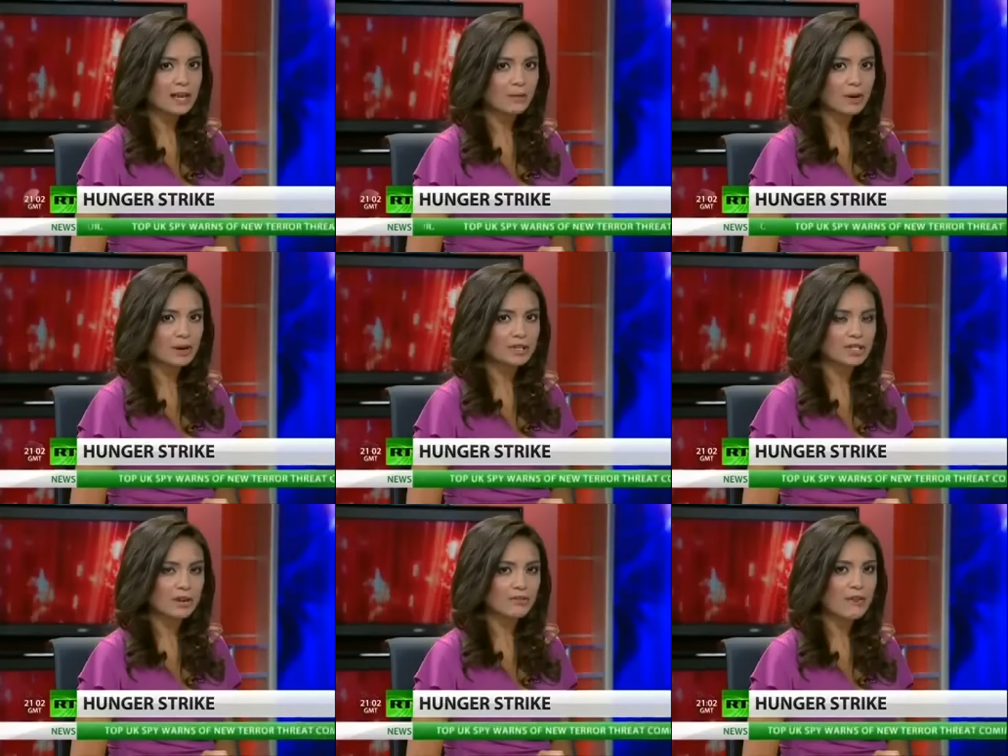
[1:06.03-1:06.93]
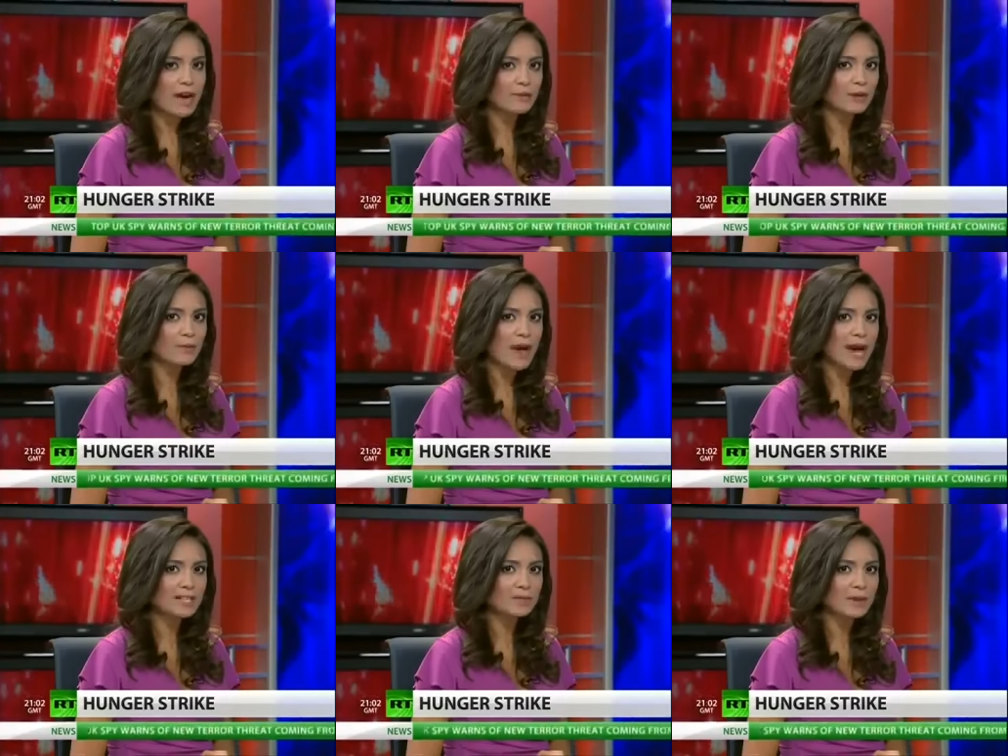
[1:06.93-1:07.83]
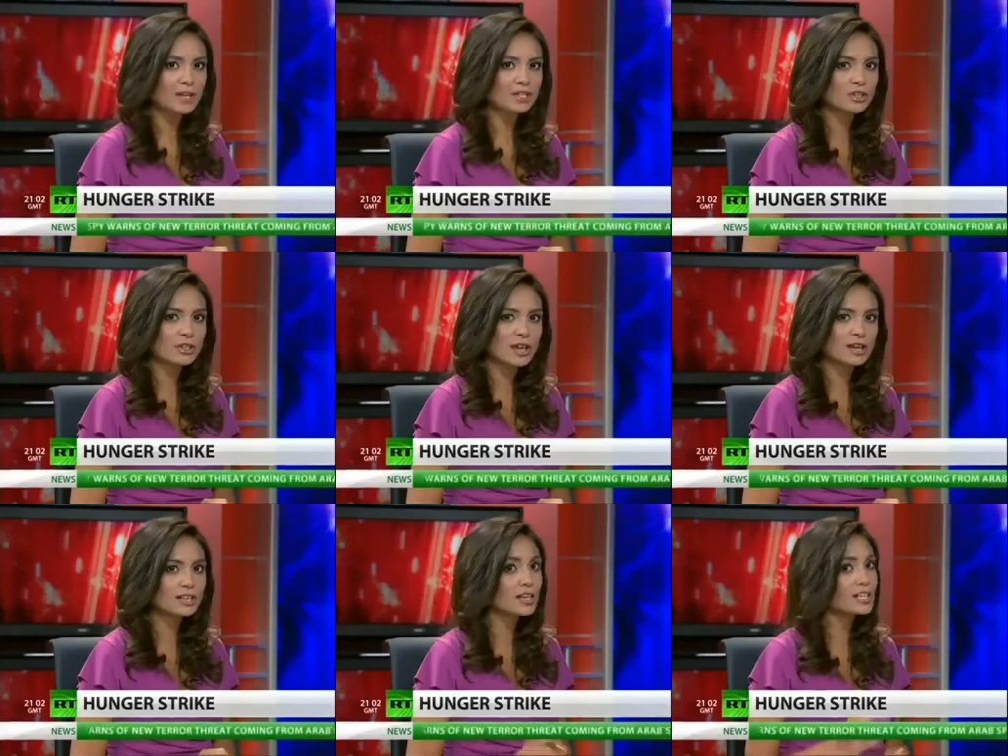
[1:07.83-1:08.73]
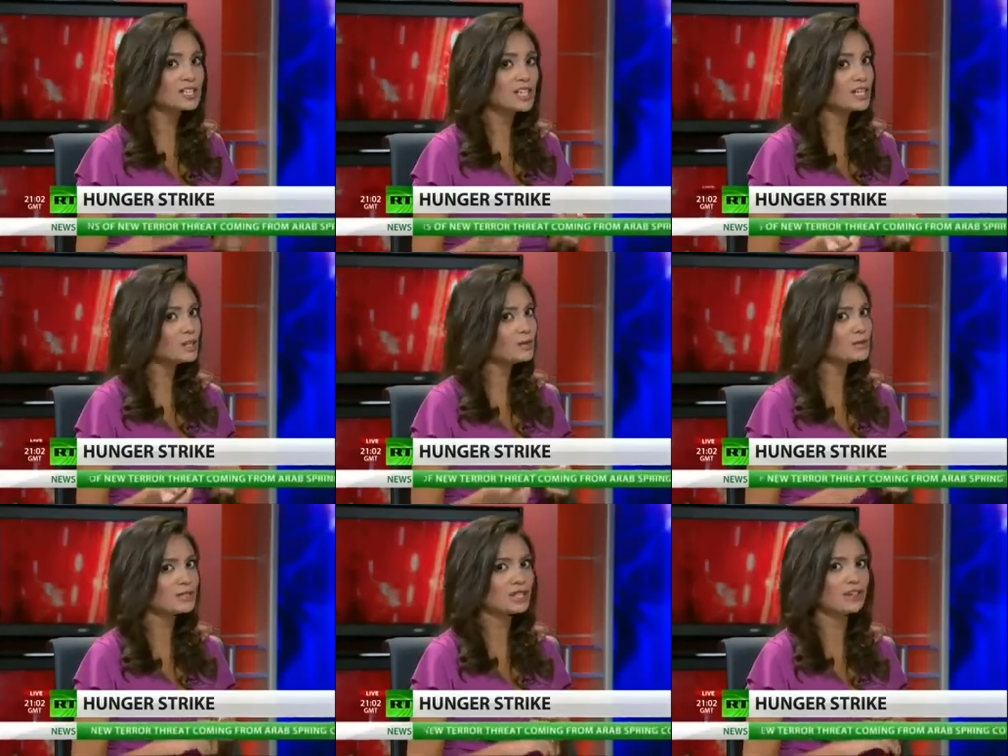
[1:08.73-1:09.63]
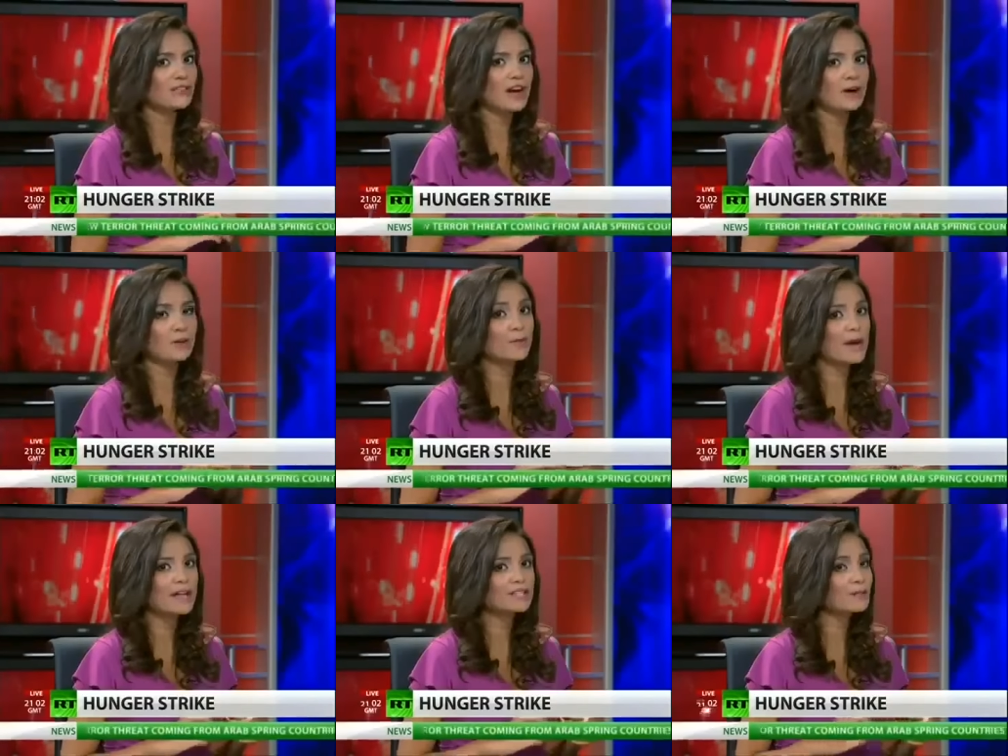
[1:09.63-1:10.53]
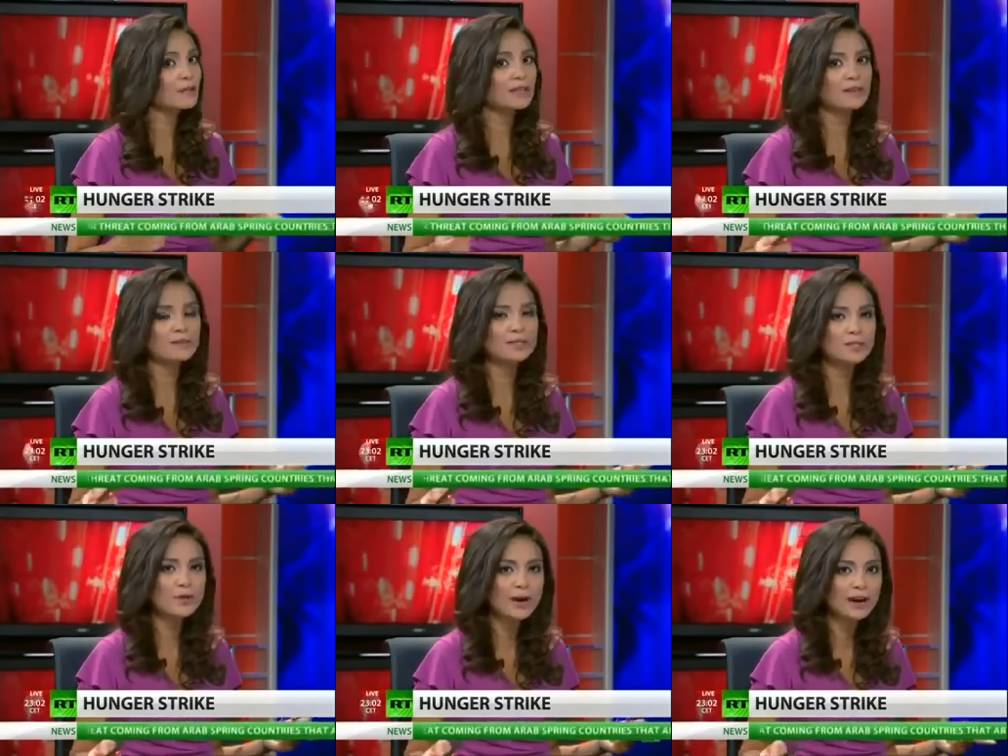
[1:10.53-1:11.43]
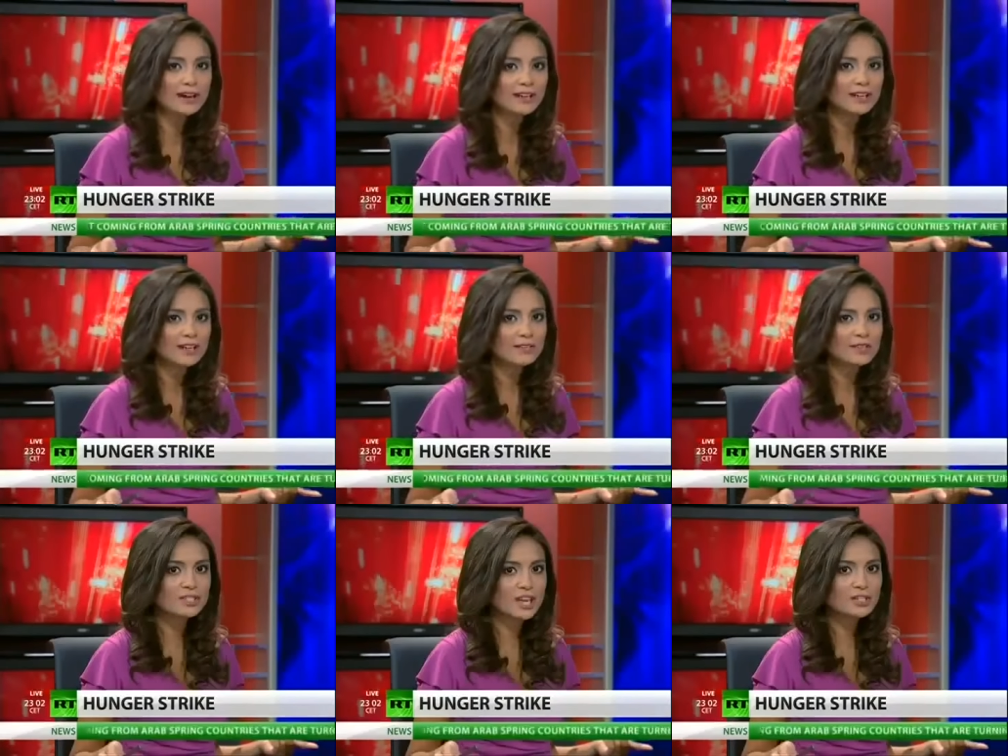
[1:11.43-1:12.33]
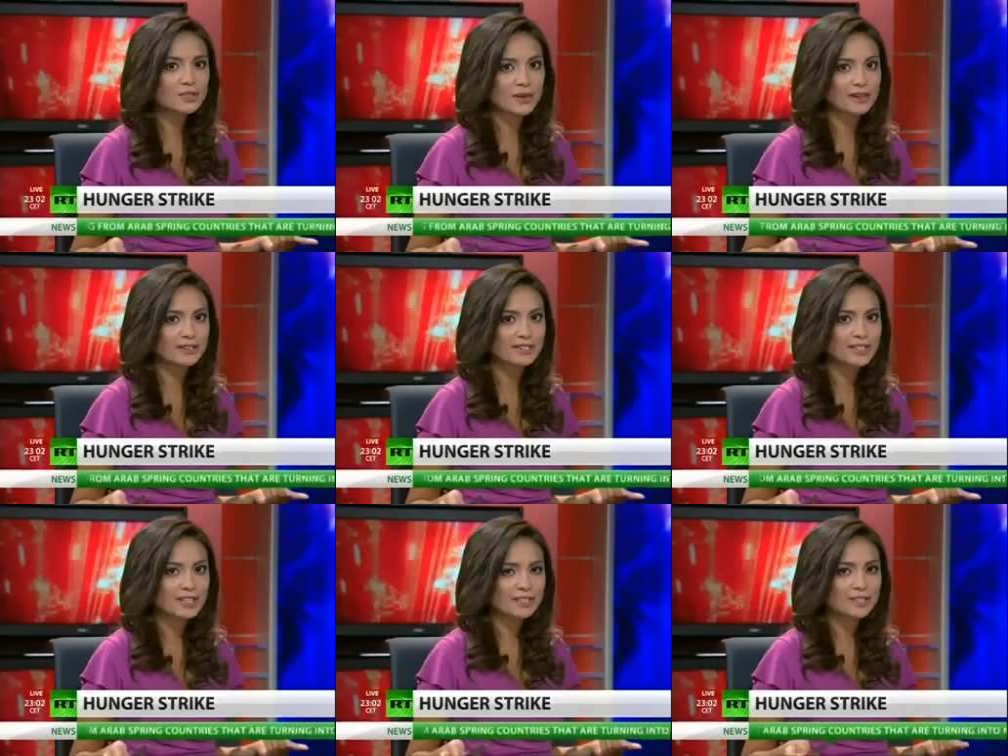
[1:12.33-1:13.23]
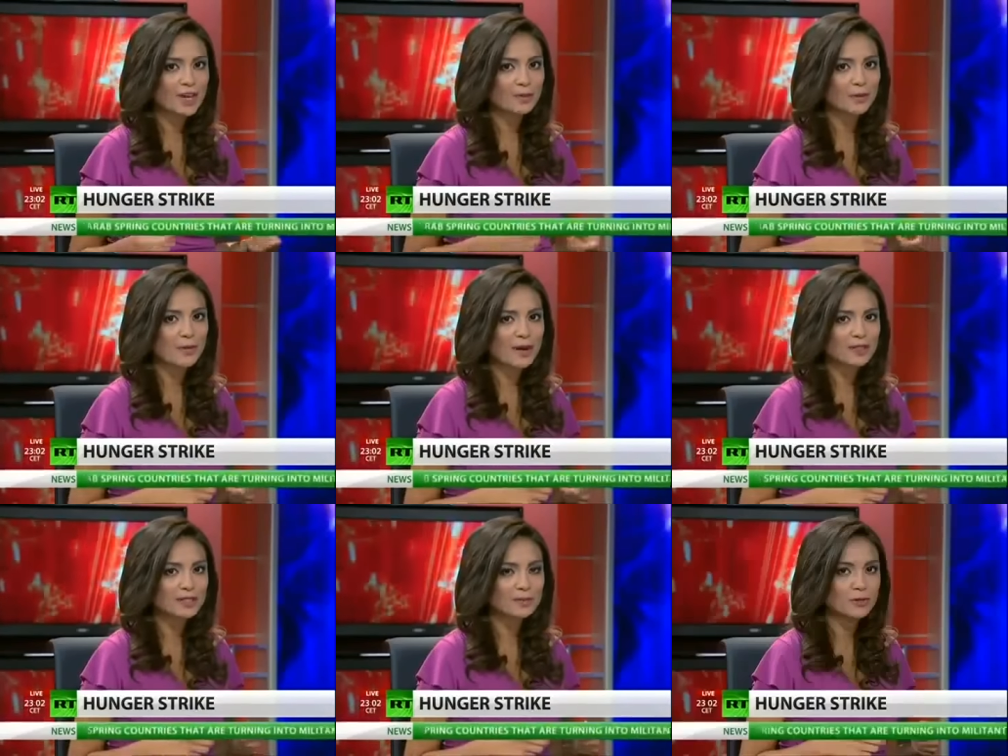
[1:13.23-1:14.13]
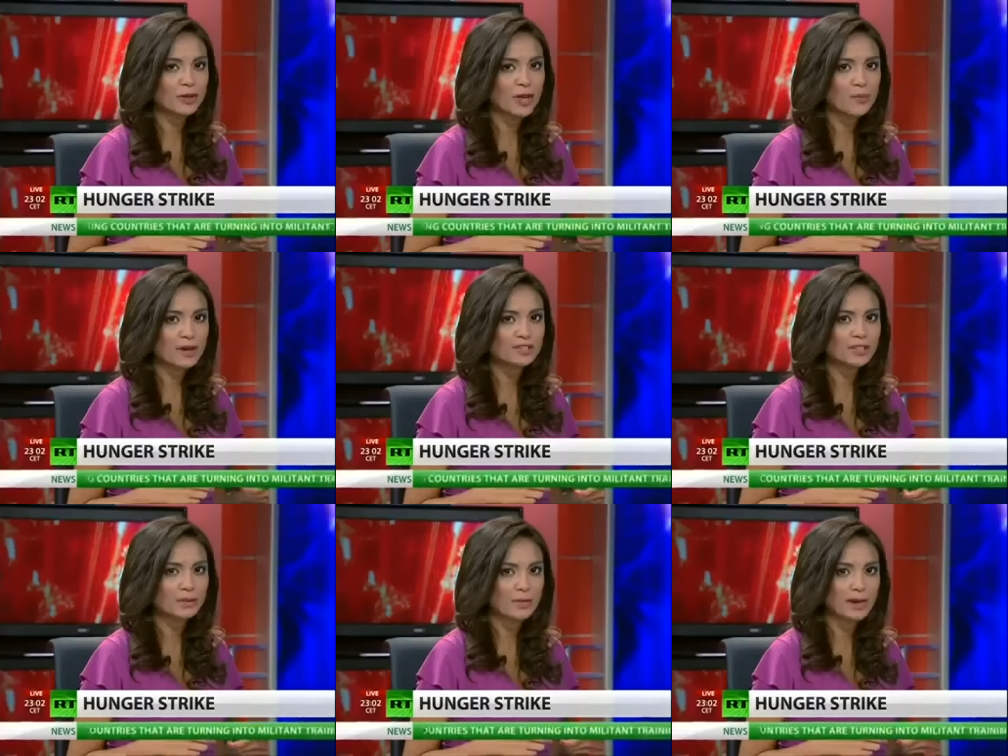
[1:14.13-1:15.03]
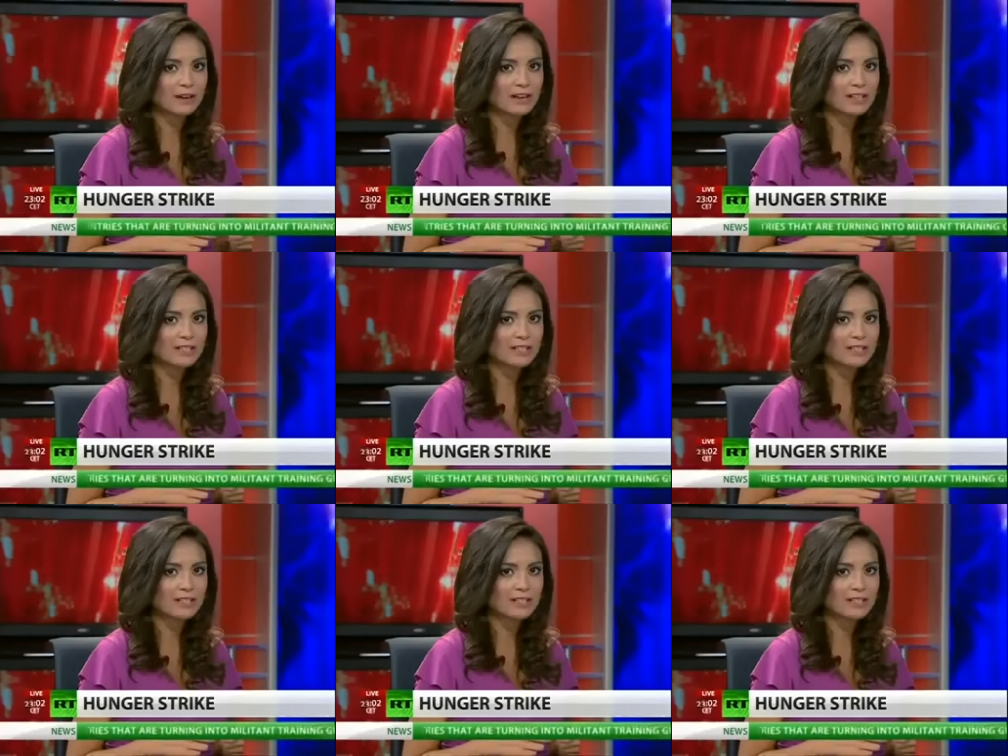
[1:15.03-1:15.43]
Now workers are firing back to make sure they can continue to deliver our mail, something they've been doing for centuries. To talk more about this, I'm joined now by Chuck Bader.